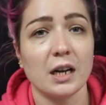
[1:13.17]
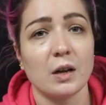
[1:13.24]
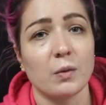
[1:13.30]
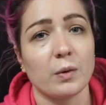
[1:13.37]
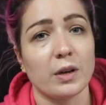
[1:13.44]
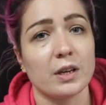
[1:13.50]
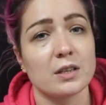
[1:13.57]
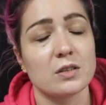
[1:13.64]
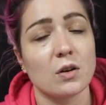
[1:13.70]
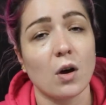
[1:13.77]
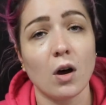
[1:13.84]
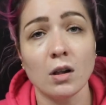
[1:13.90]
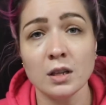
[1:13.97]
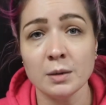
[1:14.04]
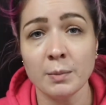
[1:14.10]
It was
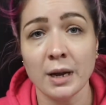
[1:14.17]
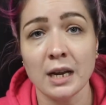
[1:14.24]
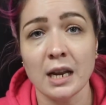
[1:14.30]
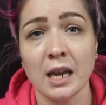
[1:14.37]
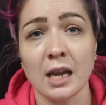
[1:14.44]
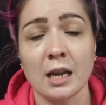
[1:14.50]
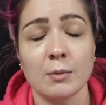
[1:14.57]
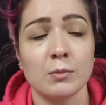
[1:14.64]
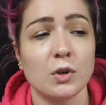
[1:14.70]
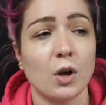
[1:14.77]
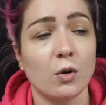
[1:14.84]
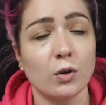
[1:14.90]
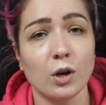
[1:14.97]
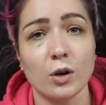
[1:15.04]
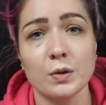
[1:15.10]
all in my name,
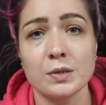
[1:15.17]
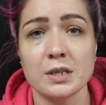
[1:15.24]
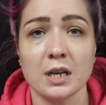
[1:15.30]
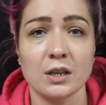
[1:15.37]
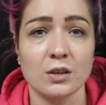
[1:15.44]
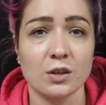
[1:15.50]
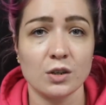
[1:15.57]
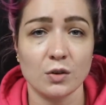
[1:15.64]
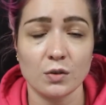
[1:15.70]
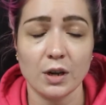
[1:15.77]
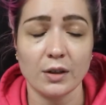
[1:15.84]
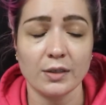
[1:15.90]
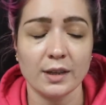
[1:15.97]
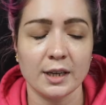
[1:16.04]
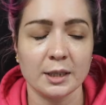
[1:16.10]
no cosigner, no
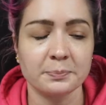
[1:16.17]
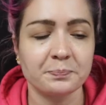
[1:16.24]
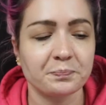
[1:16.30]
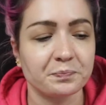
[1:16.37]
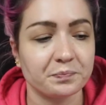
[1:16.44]
nothing.